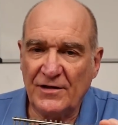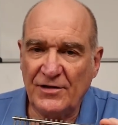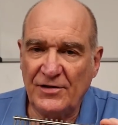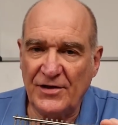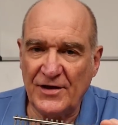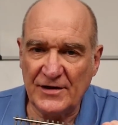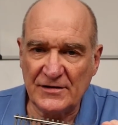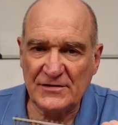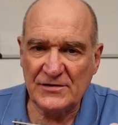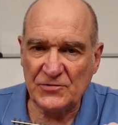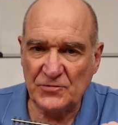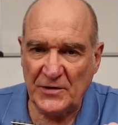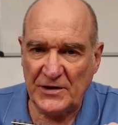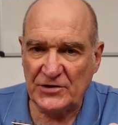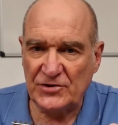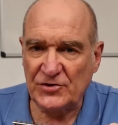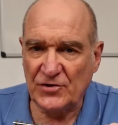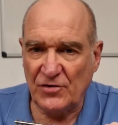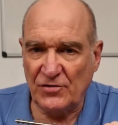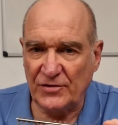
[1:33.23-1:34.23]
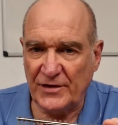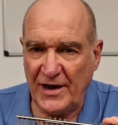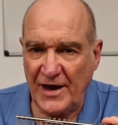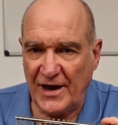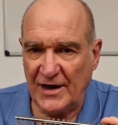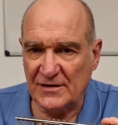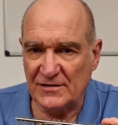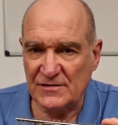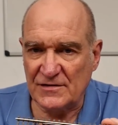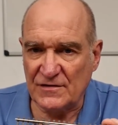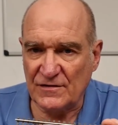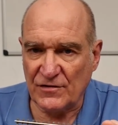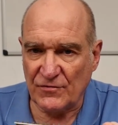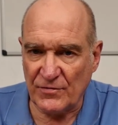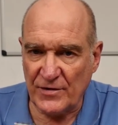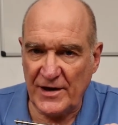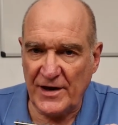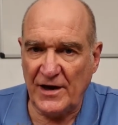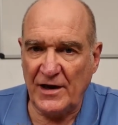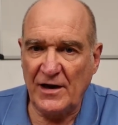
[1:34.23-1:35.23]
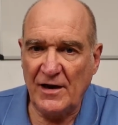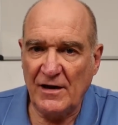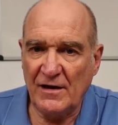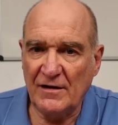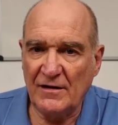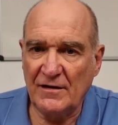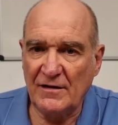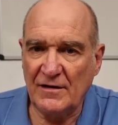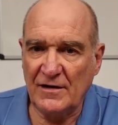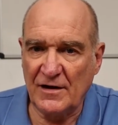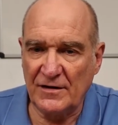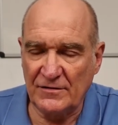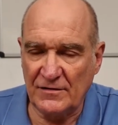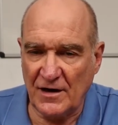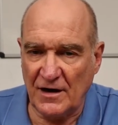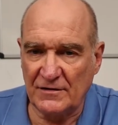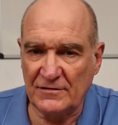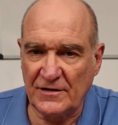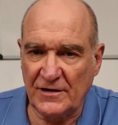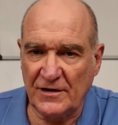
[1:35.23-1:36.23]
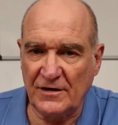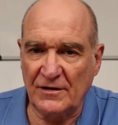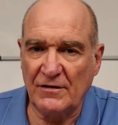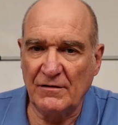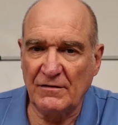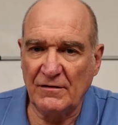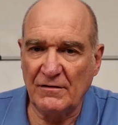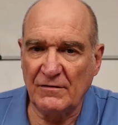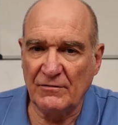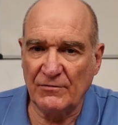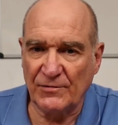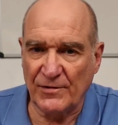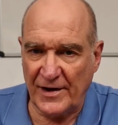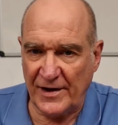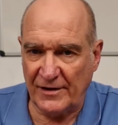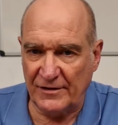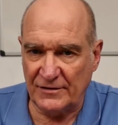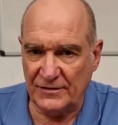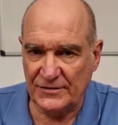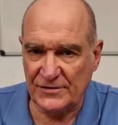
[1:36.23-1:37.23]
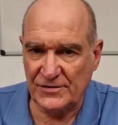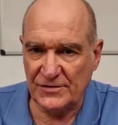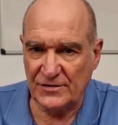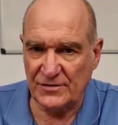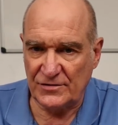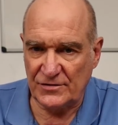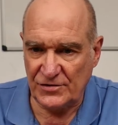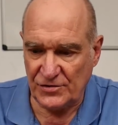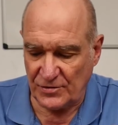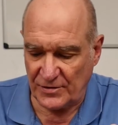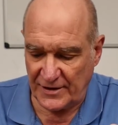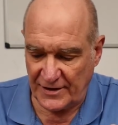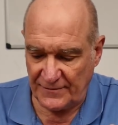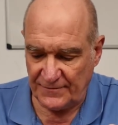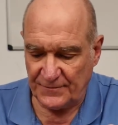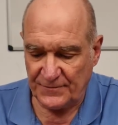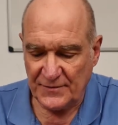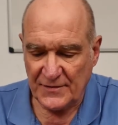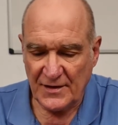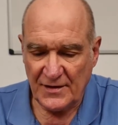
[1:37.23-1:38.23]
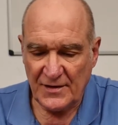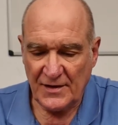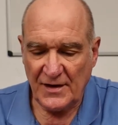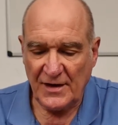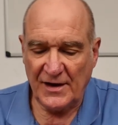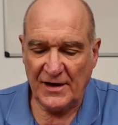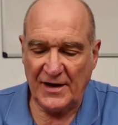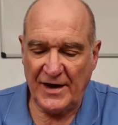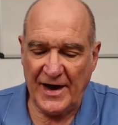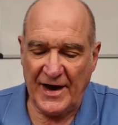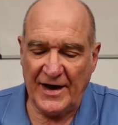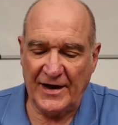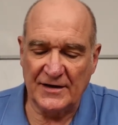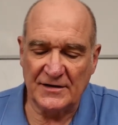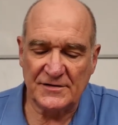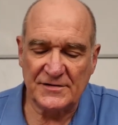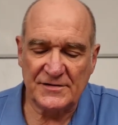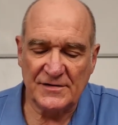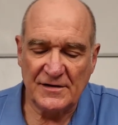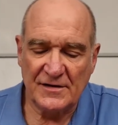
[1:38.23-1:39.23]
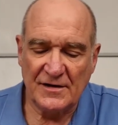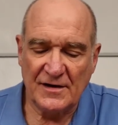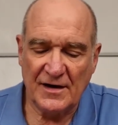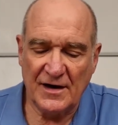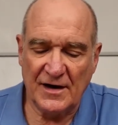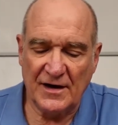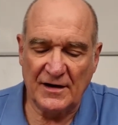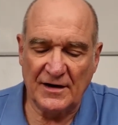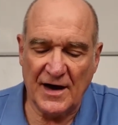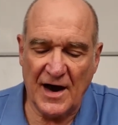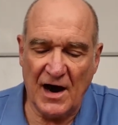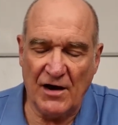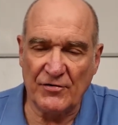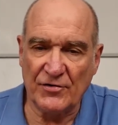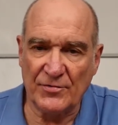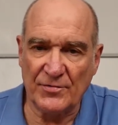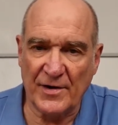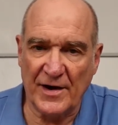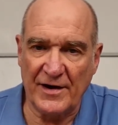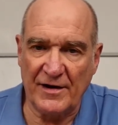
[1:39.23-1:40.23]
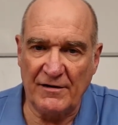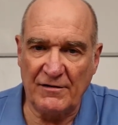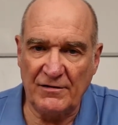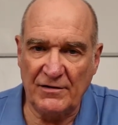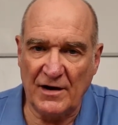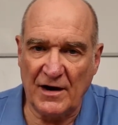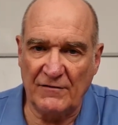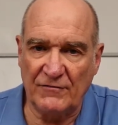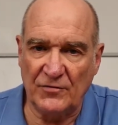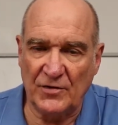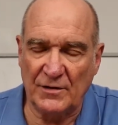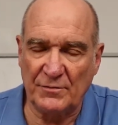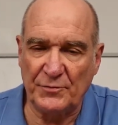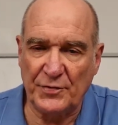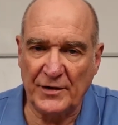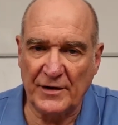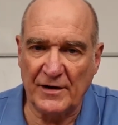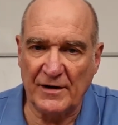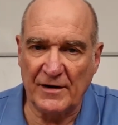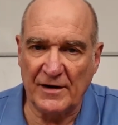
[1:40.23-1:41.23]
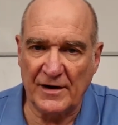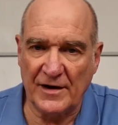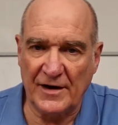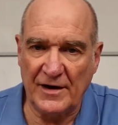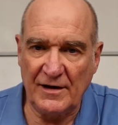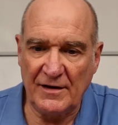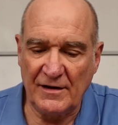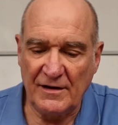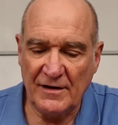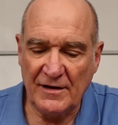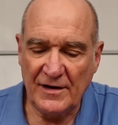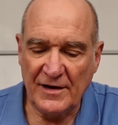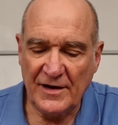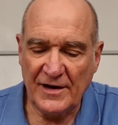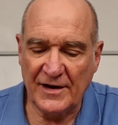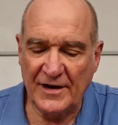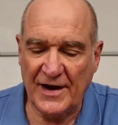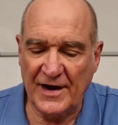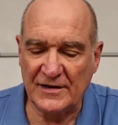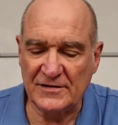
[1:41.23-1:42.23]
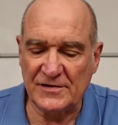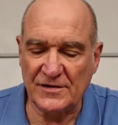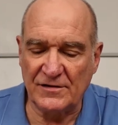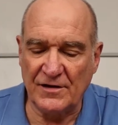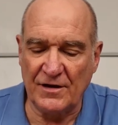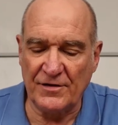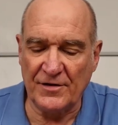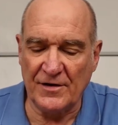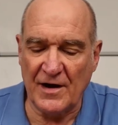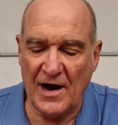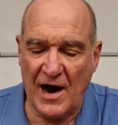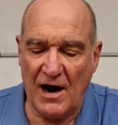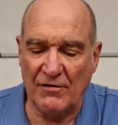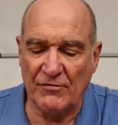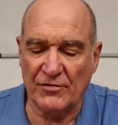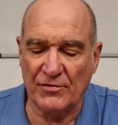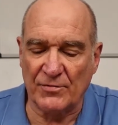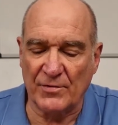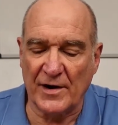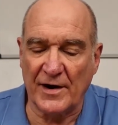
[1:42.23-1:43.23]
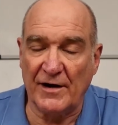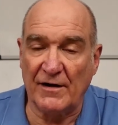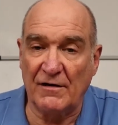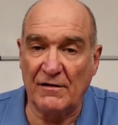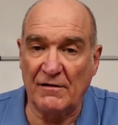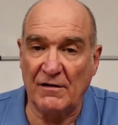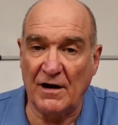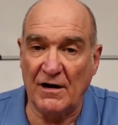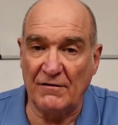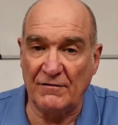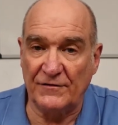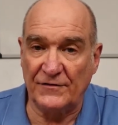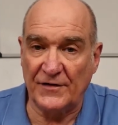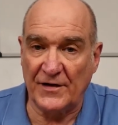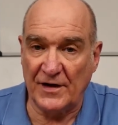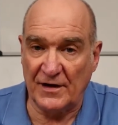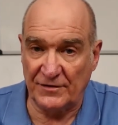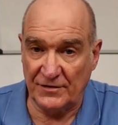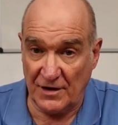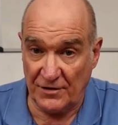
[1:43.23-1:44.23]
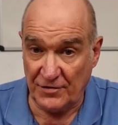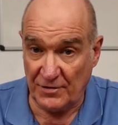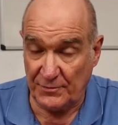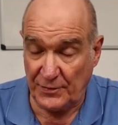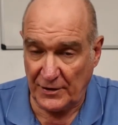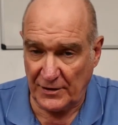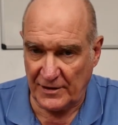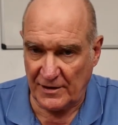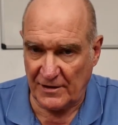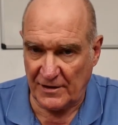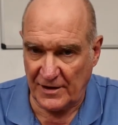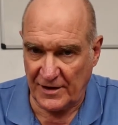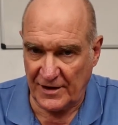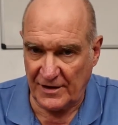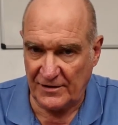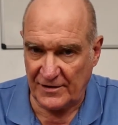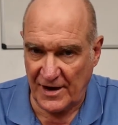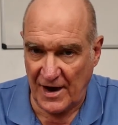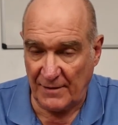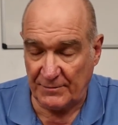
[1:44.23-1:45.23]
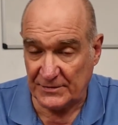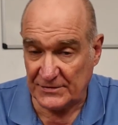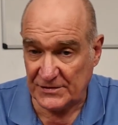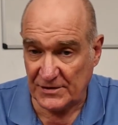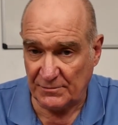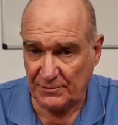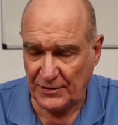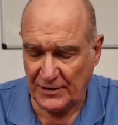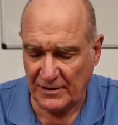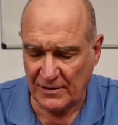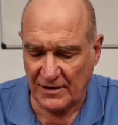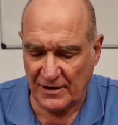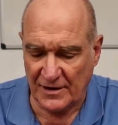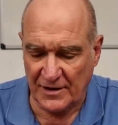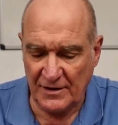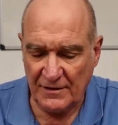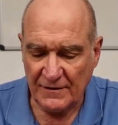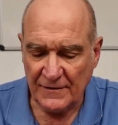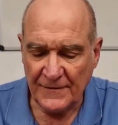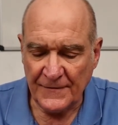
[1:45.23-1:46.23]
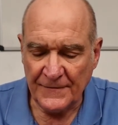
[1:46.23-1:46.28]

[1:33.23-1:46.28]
This switch only has 3 conducting rails to it. It has an outer rail of one polarity. It has another outer rail of another polarity, the opposite polarity.